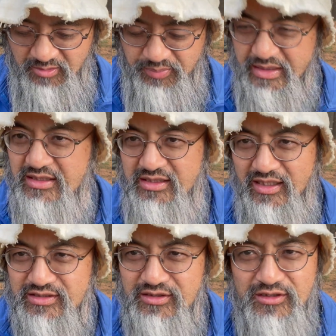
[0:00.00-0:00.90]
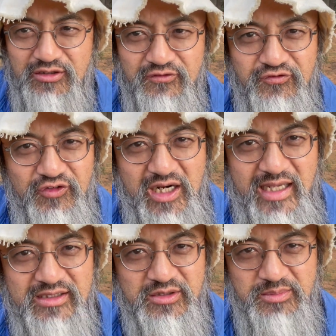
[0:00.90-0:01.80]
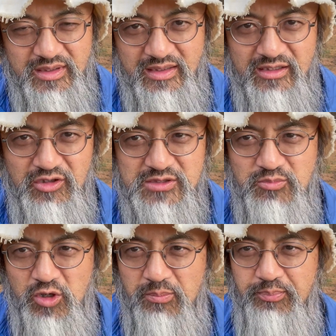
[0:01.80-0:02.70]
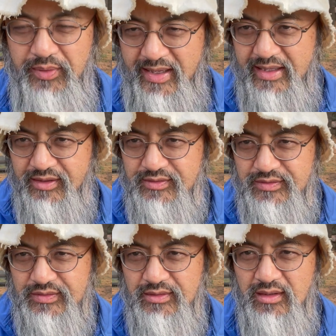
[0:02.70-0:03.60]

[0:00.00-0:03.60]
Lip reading: but it doesn't look fried to me. It looks more baked.